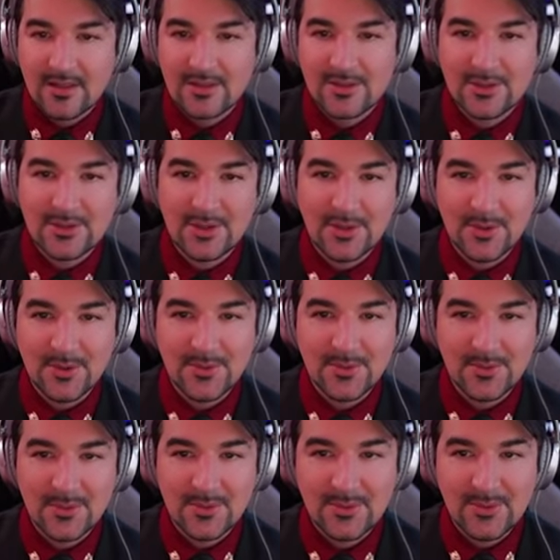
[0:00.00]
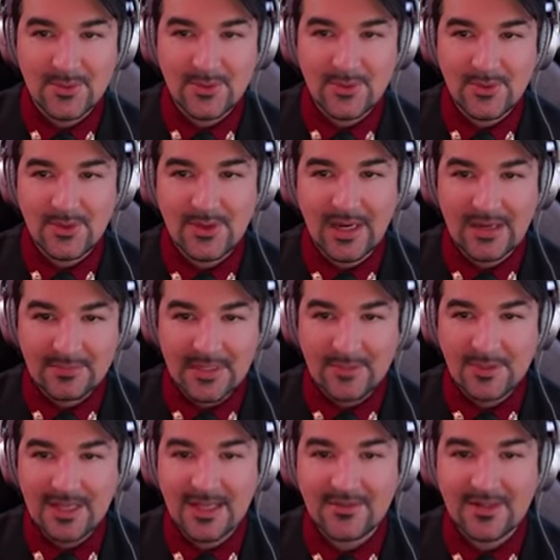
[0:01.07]
So, I'm gonna
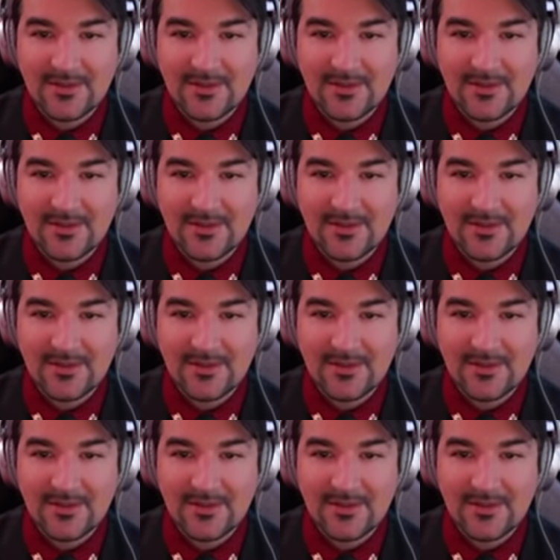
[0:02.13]
be having